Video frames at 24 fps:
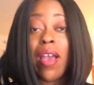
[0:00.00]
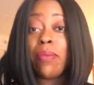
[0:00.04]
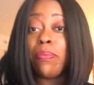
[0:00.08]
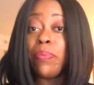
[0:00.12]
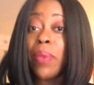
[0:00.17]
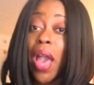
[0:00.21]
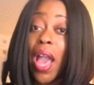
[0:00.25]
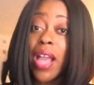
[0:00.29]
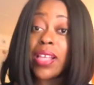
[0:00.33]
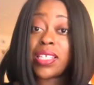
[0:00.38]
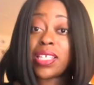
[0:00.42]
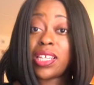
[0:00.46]
I
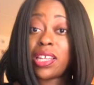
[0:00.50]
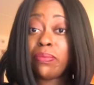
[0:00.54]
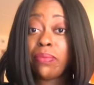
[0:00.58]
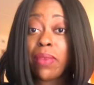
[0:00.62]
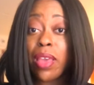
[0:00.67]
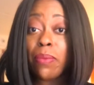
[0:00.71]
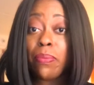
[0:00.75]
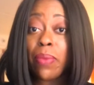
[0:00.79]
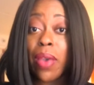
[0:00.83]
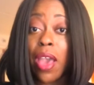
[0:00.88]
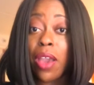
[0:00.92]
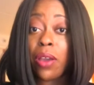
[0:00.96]
packed it in
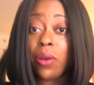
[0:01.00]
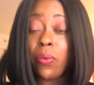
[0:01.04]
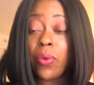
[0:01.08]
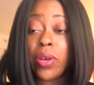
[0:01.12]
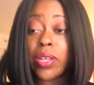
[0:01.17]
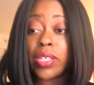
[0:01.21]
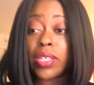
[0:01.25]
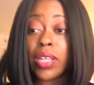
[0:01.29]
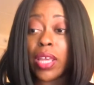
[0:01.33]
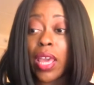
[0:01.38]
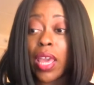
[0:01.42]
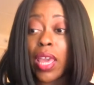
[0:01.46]
my bag
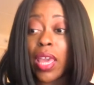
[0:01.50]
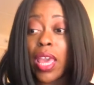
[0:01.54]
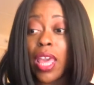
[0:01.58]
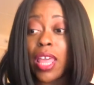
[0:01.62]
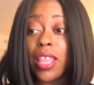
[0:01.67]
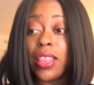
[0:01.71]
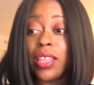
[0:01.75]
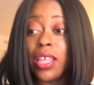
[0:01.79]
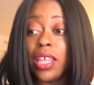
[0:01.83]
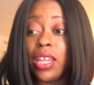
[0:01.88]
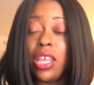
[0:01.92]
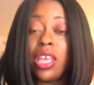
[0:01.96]
one day
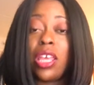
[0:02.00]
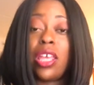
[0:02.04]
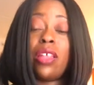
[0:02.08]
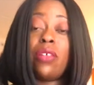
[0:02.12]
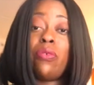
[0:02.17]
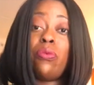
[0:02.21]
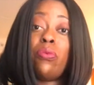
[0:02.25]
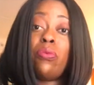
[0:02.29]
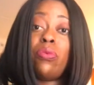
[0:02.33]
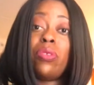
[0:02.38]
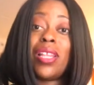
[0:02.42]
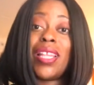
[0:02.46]
and then
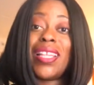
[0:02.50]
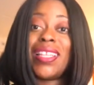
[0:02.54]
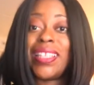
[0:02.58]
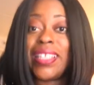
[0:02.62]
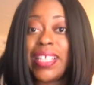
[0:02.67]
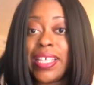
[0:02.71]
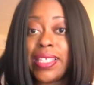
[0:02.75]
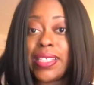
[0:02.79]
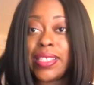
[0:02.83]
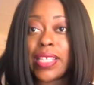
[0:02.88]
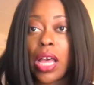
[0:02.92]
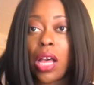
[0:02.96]
it
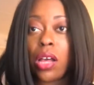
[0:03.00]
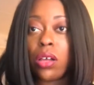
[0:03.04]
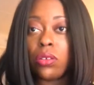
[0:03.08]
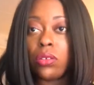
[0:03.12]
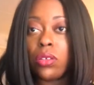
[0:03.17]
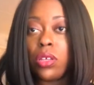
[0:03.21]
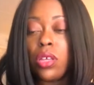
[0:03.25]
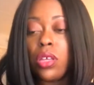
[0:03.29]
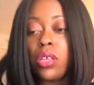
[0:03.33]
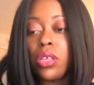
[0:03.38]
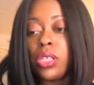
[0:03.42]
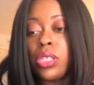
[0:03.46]
leaked
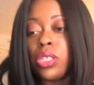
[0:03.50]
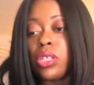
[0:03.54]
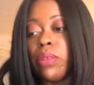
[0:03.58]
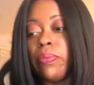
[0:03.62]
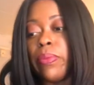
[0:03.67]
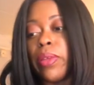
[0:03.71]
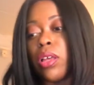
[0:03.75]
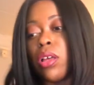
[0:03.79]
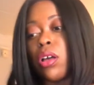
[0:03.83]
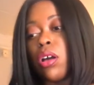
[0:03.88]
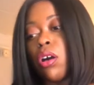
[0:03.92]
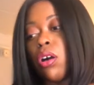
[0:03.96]
out. So
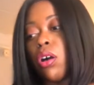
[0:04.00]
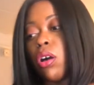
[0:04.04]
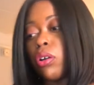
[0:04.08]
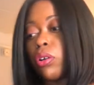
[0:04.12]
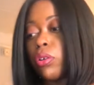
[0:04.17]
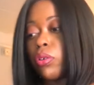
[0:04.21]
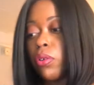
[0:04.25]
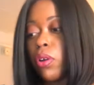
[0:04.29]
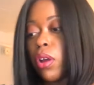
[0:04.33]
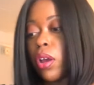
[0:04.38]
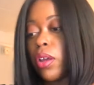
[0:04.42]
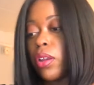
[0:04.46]
I'm like, oh
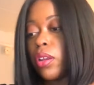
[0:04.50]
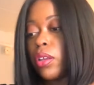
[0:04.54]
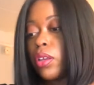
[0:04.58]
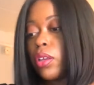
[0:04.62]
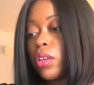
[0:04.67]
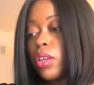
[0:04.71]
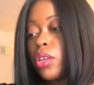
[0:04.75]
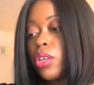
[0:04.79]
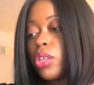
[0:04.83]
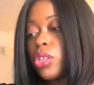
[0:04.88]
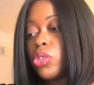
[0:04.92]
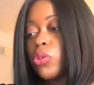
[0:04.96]
crud.
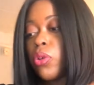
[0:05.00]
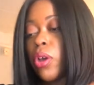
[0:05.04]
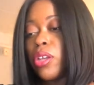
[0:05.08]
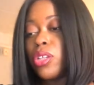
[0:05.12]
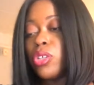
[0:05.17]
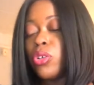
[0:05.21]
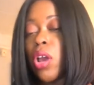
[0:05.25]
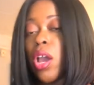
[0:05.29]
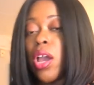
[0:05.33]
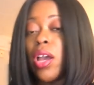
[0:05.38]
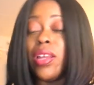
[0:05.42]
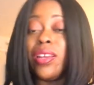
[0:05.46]
So I
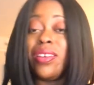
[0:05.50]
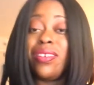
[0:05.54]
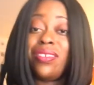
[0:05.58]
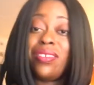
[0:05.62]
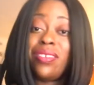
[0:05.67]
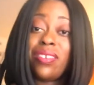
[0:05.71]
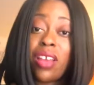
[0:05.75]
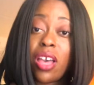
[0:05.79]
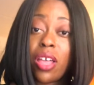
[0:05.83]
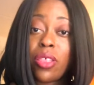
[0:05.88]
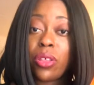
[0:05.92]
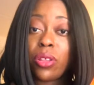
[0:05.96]
tried
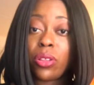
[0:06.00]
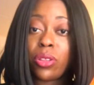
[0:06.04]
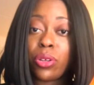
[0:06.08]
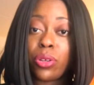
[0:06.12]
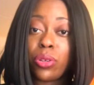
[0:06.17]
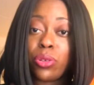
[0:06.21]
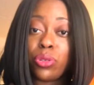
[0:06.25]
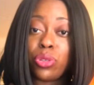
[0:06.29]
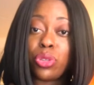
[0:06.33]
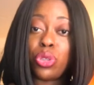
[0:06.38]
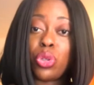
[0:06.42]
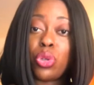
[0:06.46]
another
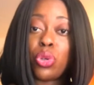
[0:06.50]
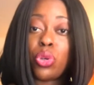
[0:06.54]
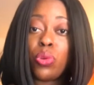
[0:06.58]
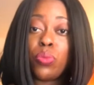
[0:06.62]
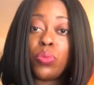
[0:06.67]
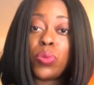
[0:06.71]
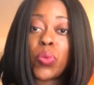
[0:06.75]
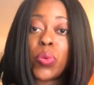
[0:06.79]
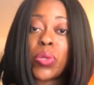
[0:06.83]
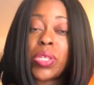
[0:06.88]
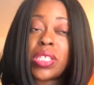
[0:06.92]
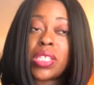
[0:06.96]
little
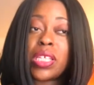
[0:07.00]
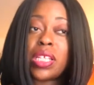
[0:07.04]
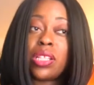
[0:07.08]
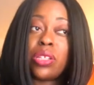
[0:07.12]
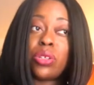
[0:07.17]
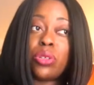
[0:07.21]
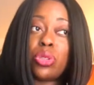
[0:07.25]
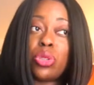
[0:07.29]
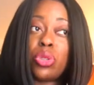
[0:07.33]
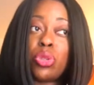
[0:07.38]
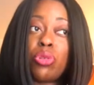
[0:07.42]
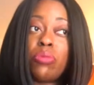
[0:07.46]
twisty
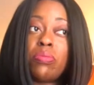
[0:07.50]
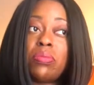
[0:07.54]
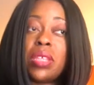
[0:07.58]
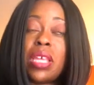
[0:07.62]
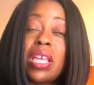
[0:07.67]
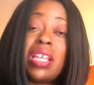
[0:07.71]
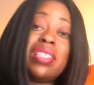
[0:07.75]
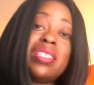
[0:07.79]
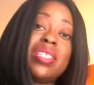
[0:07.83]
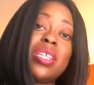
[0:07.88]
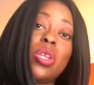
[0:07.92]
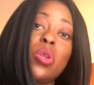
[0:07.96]
little tube
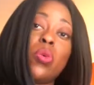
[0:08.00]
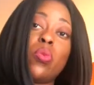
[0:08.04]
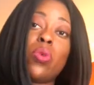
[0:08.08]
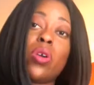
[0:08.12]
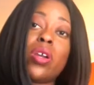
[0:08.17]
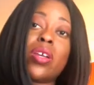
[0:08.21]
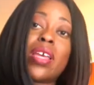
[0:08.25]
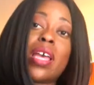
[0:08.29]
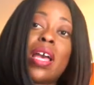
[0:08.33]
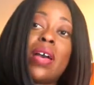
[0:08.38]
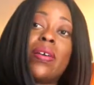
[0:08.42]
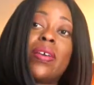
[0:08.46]
thing. It didn't
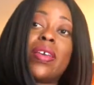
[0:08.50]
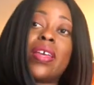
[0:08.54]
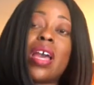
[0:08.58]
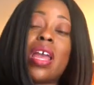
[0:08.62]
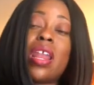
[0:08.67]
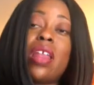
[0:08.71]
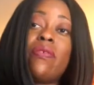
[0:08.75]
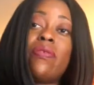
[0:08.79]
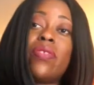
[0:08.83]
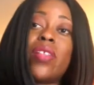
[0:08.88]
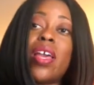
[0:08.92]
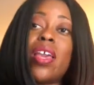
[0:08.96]
work out. It
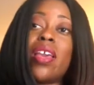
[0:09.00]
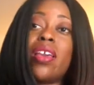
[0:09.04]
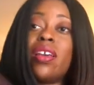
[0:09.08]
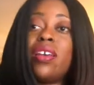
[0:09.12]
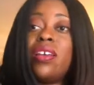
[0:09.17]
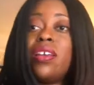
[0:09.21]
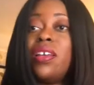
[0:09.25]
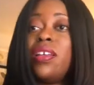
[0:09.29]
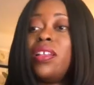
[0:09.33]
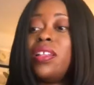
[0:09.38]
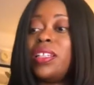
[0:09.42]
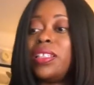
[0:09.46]
kind of like
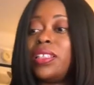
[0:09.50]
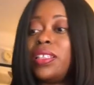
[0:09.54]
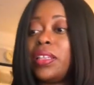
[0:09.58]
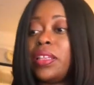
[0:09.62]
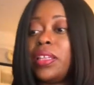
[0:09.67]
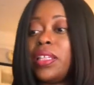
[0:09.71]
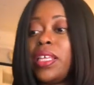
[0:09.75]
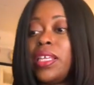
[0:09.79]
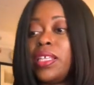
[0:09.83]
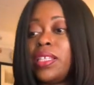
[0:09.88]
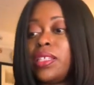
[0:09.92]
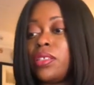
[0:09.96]

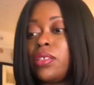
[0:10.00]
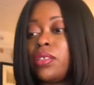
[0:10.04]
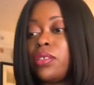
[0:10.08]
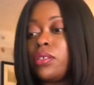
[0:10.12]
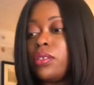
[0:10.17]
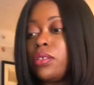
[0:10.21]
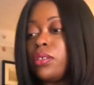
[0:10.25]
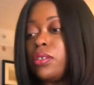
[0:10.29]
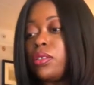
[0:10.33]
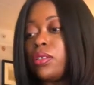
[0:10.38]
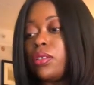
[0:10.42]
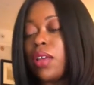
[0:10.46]
leaked
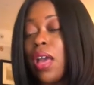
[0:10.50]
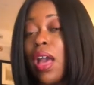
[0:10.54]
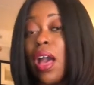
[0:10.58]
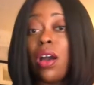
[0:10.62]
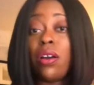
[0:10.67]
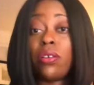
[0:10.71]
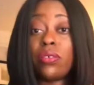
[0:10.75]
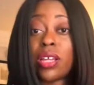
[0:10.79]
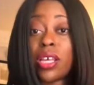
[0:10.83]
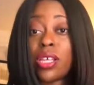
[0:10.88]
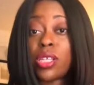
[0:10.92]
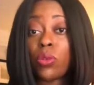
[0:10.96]

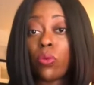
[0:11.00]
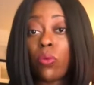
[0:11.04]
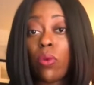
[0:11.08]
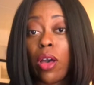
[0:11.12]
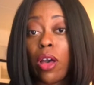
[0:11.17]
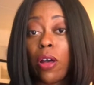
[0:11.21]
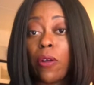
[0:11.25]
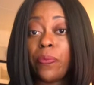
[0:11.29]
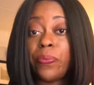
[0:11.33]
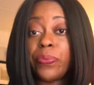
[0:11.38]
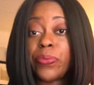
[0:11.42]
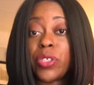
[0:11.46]
out as
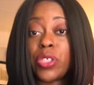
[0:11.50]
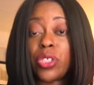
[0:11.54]
well.